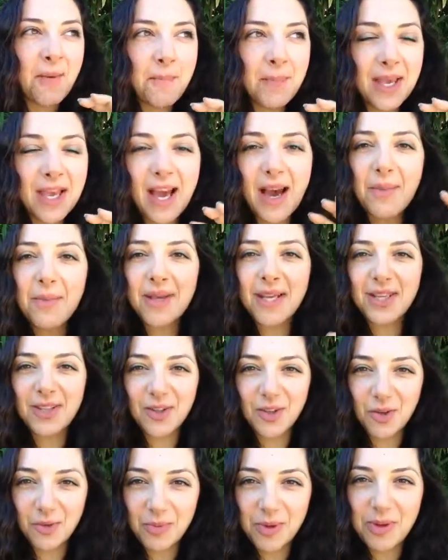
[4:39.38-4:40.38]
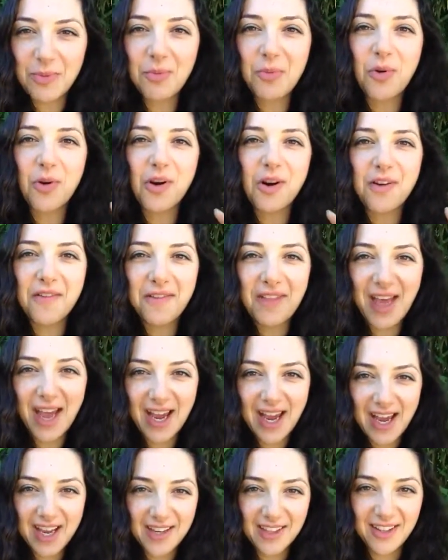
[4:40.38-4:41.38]
becoming a little bit more of
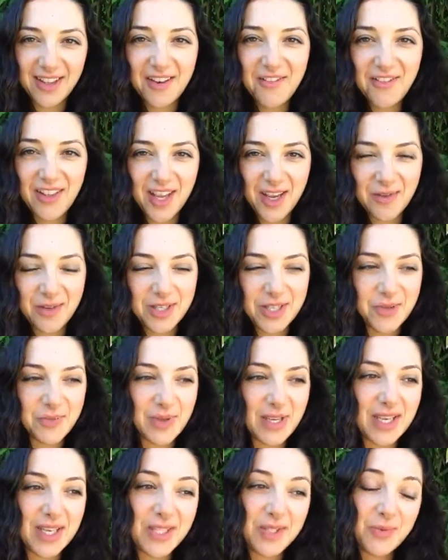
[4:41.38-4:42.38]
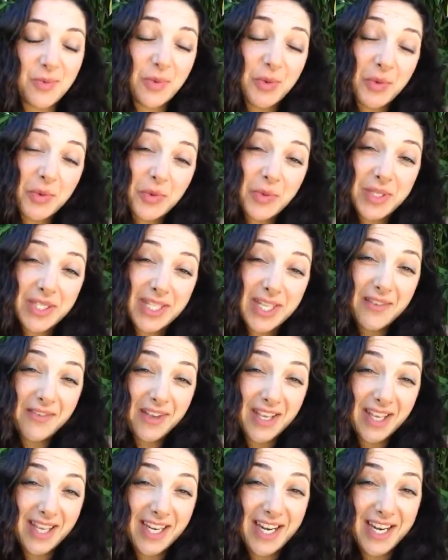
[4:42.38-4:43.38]
that kind of love language because we were
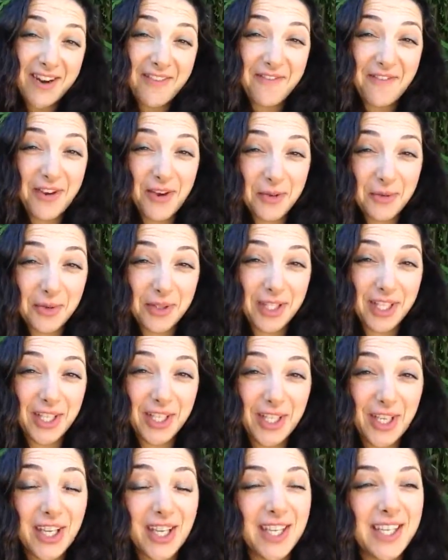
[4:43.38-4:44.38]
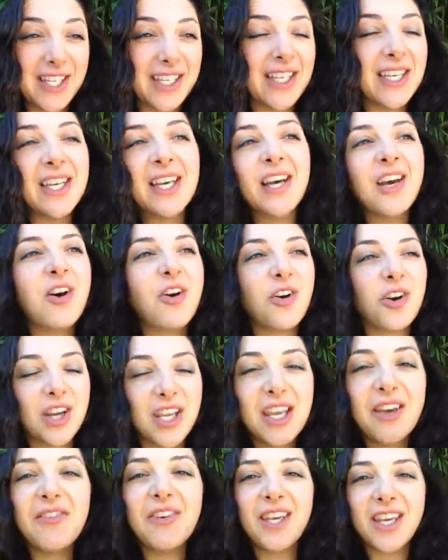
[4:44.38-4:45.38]
receiving it and it felt really good, or
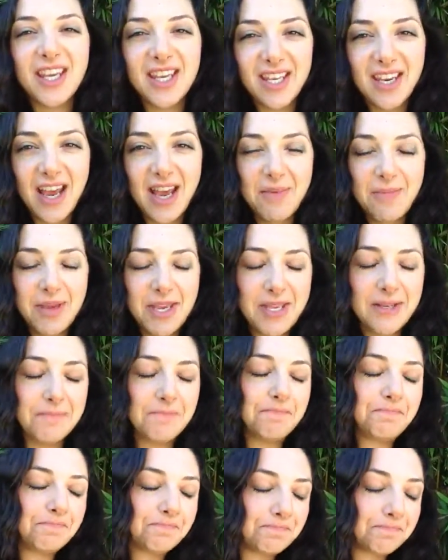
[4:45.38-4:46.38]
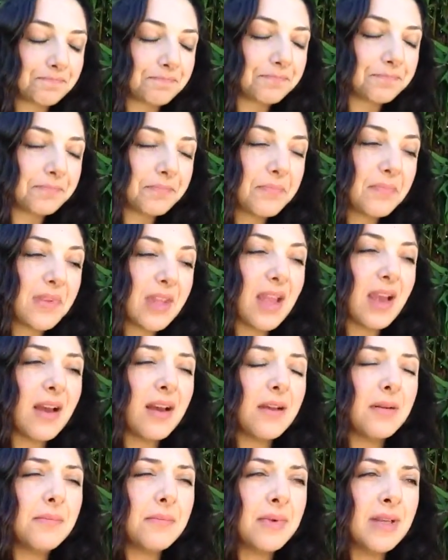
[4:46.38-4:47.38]
giving it, I mean.
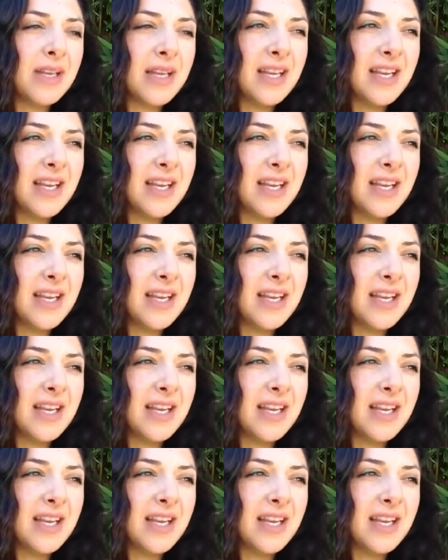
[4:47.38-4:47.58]
Um,